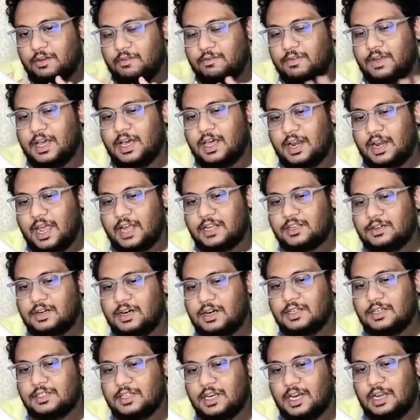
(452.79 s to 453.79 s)
we are
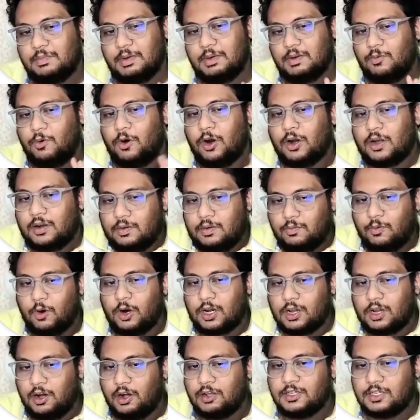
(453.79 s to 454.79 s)
actually describing
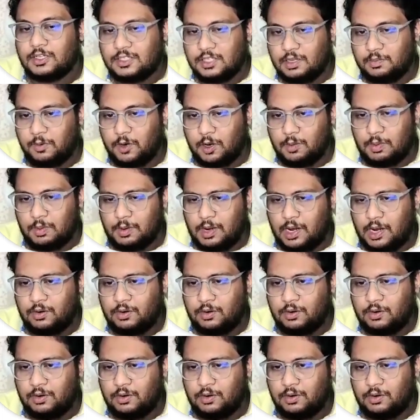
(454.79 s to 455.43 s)
what causes the problem,